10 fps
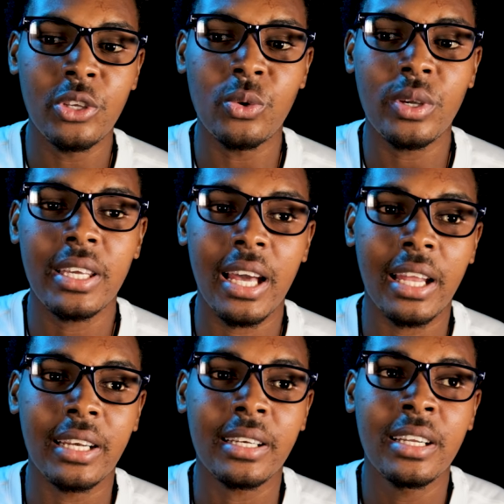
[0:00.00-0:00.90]
you
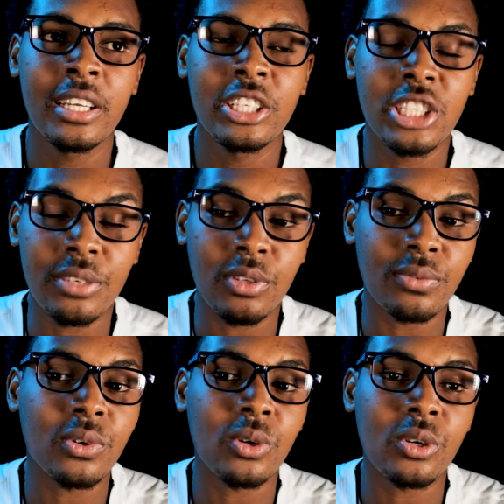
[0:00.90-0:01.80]
can shift the
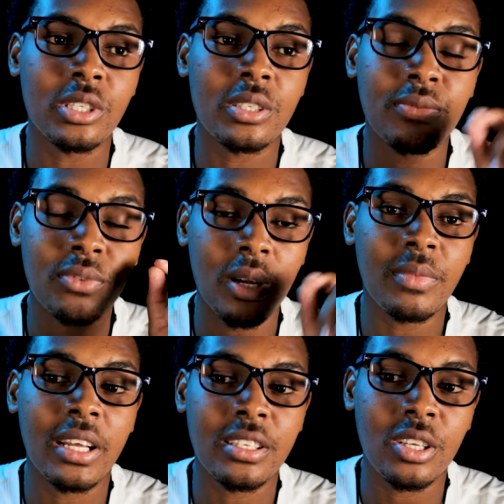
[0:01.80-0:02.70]
focus
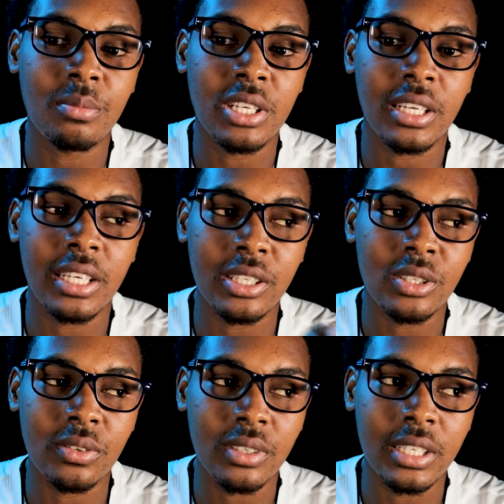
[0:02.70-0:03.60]
from that subject
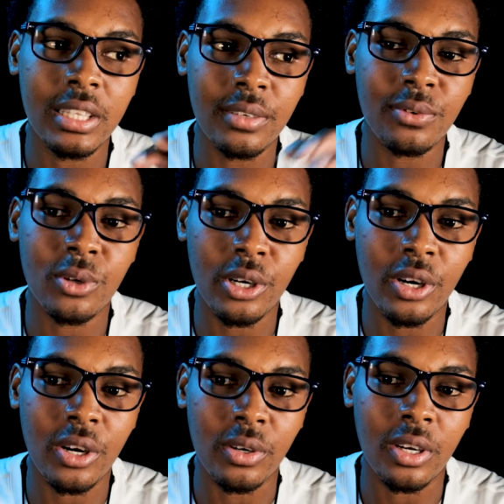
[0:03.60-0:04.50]
into in the
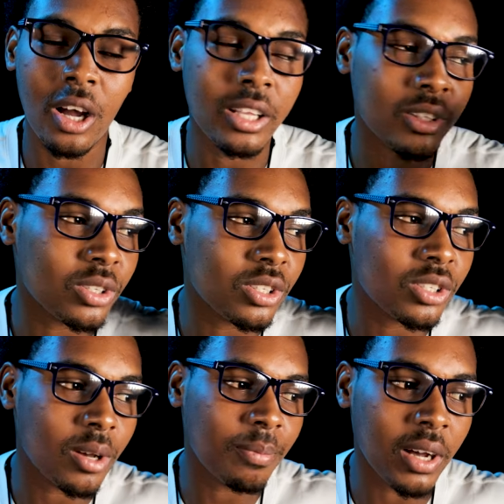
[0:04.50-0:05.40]
foreground onto
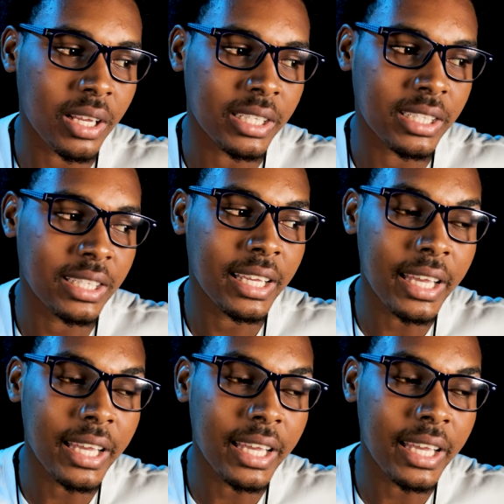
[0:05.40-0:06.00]
somebody